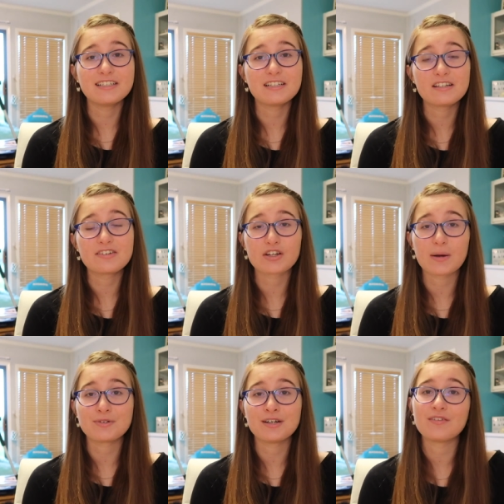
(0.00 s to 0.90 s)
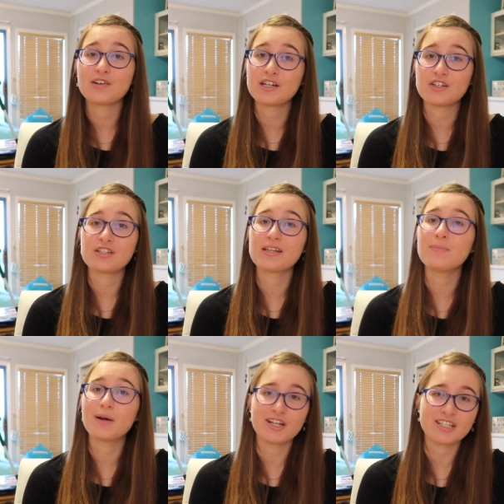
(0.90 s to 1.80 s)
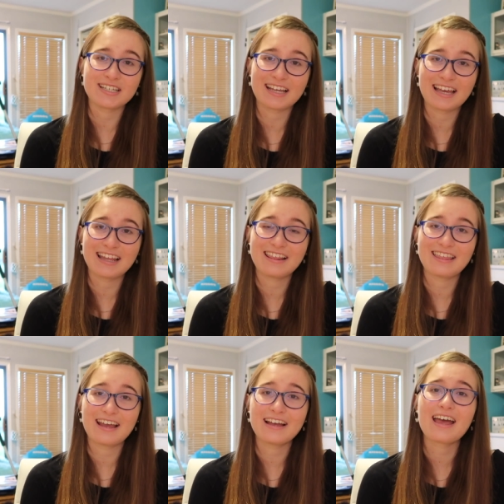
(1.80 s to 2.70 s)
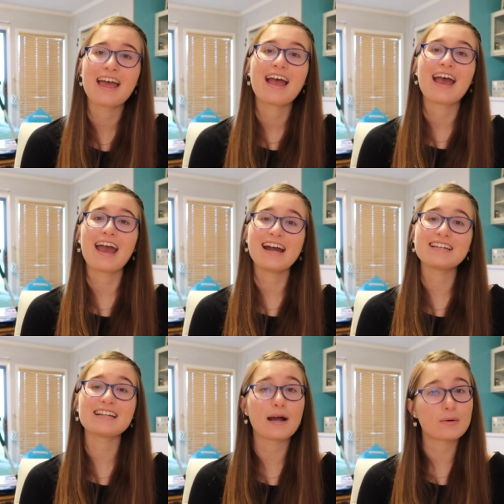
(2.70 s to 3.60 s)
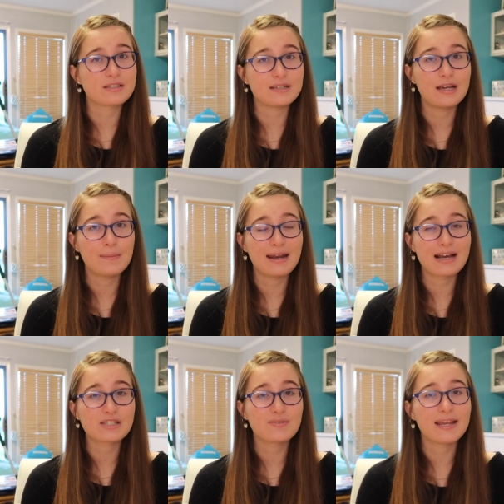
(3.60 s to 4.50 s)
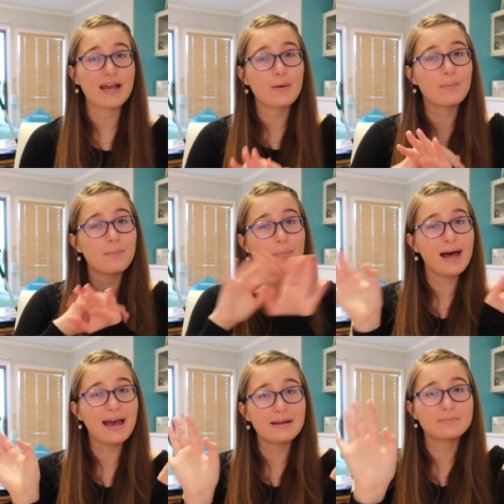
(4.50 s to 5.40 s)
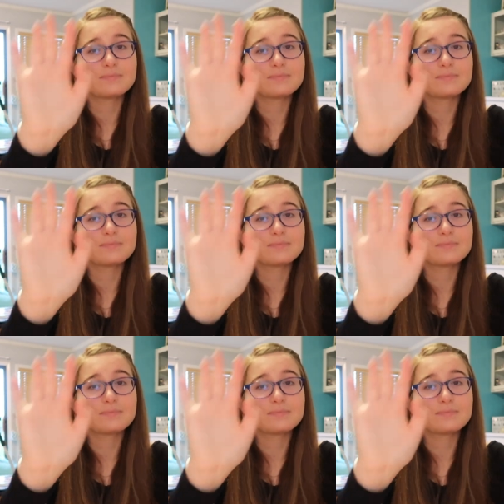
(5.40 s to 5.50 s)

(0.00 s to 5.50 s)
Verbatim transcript: linked in the description if you're interested in purchasing anything. And I will see you in my next video. Bye!